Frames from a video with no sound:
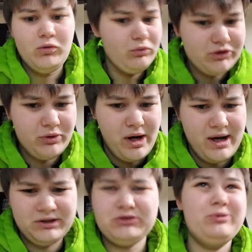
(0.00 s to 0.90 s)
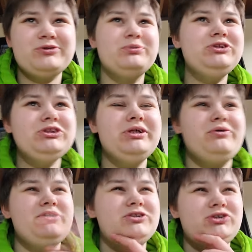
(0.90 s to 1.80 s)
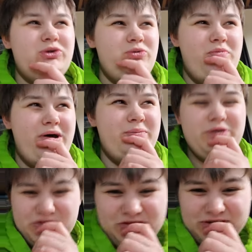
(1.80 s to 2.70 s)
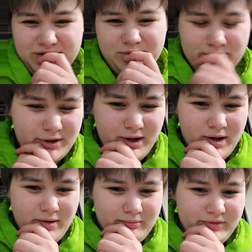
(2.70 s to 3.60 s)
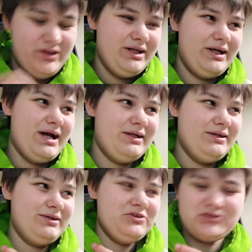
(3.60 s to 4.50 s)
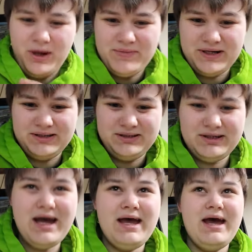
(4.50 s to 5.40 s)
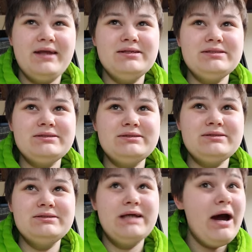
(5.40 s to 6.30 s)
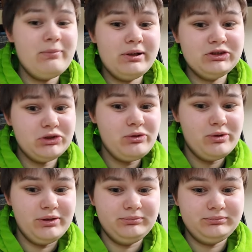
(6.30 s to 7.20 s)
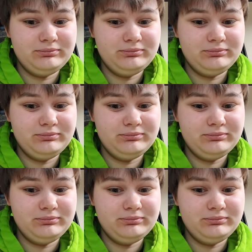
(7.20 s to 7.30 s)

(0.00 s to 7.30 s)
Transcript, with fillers: What's going on guys? So I was originally going to show you my PC setup, but then kind of scrapped that idea, and now I'm going to show you it.